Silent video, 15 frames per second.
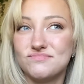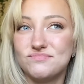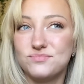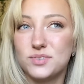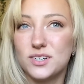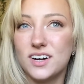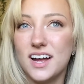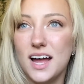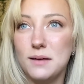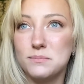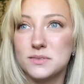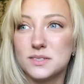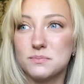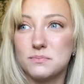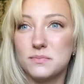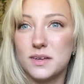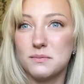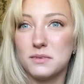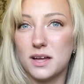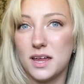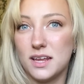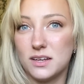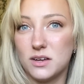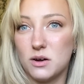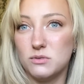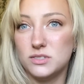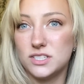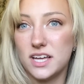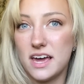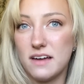Perhaps it, it
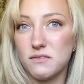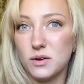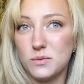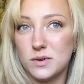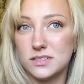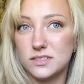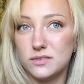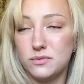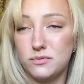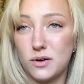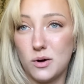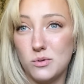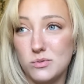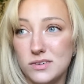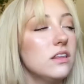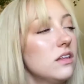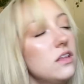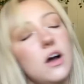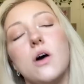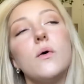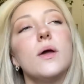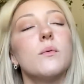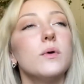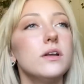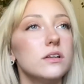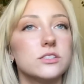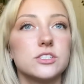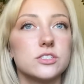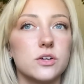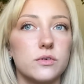goes to everyone's phone? No, it wouldn't
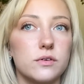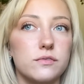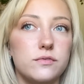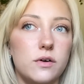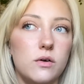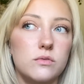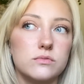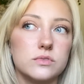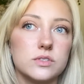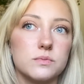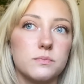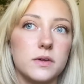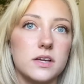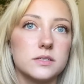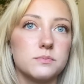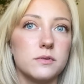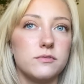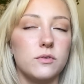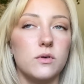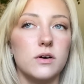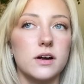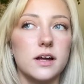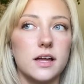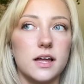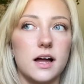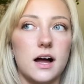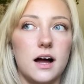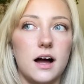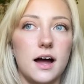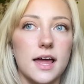just go to phones because before
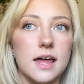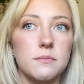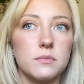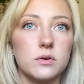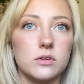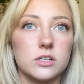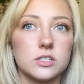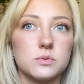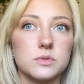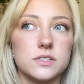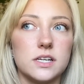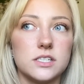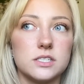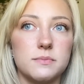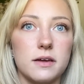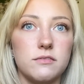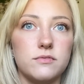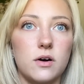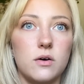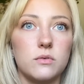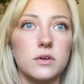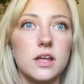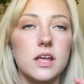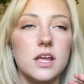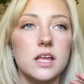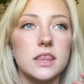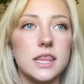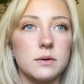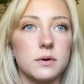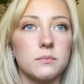Amber Alerts were sent to my phone,
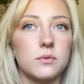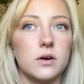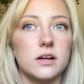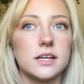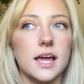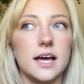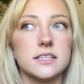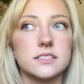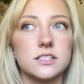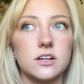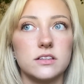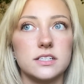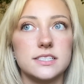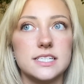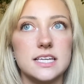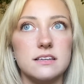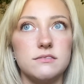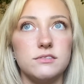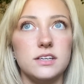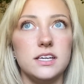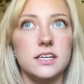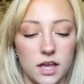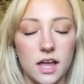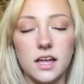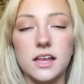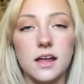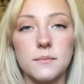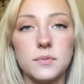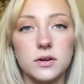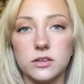they were broadcasted on the TV. An
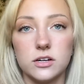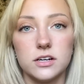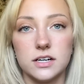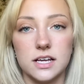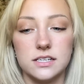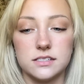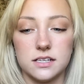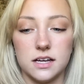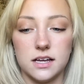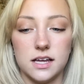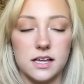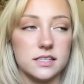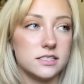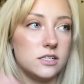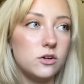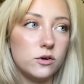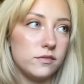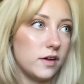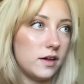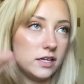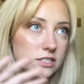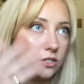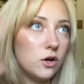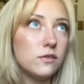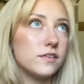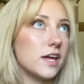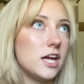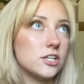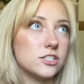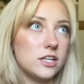Amber Alert is a it's a no, it's a
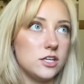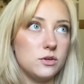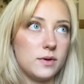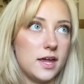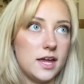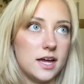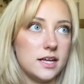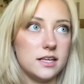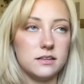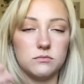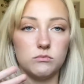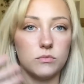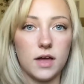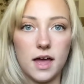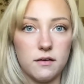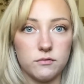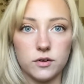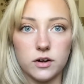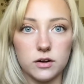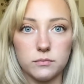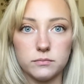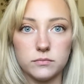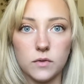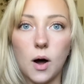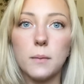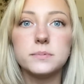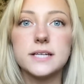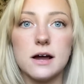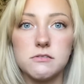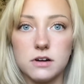notification that you can't ever
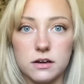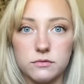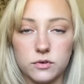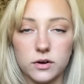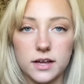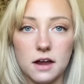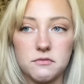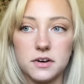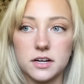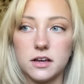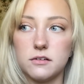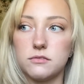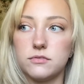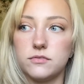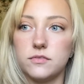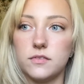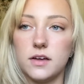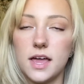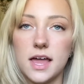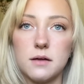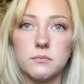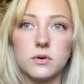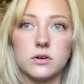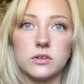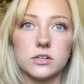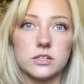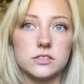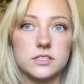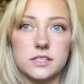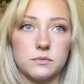opt out of or get rid of. Amber
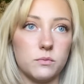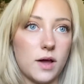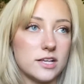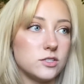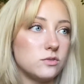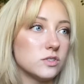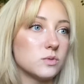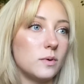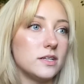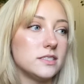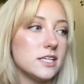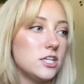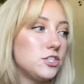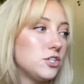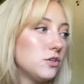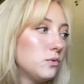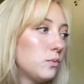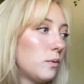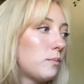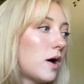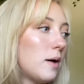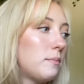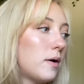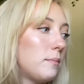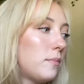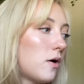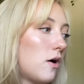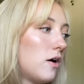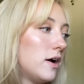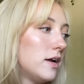Alerts, as soon as one is issued, will pop up
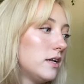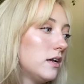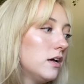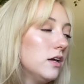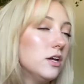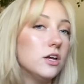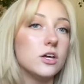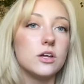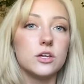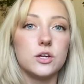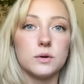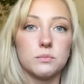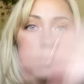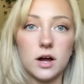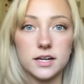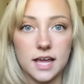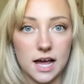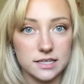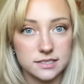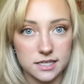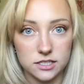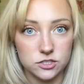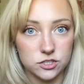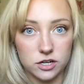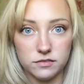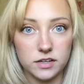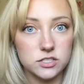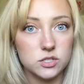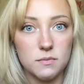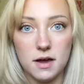on your broadcasting
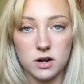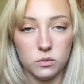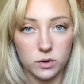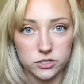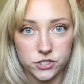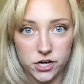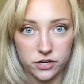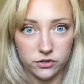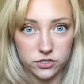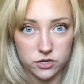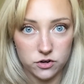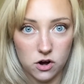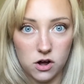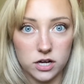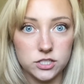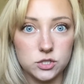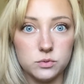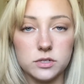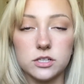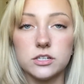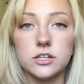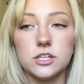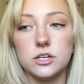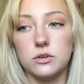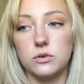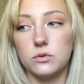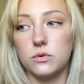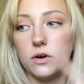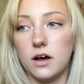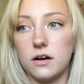service, no matter what channel you're on, to alert
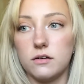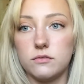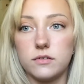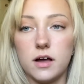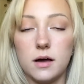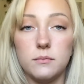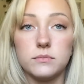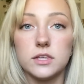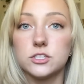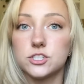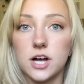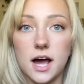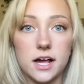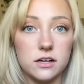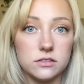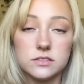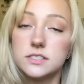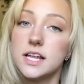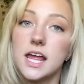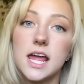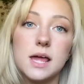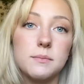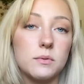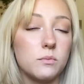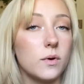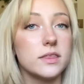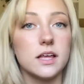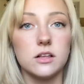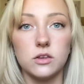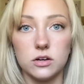you of um, the child's name and what
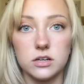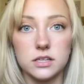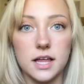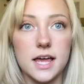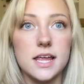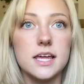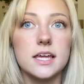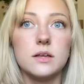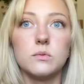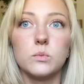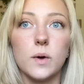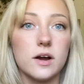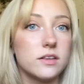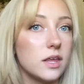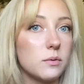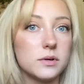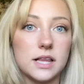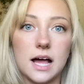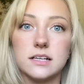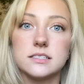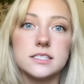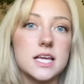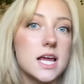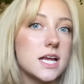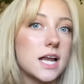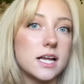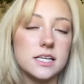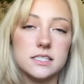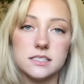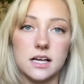they look like and where they were last seen,
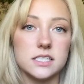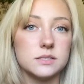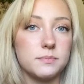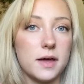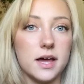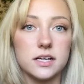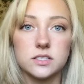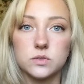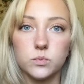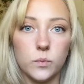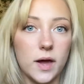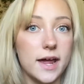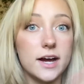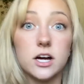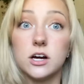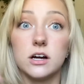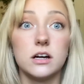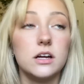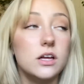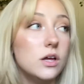any suspects, where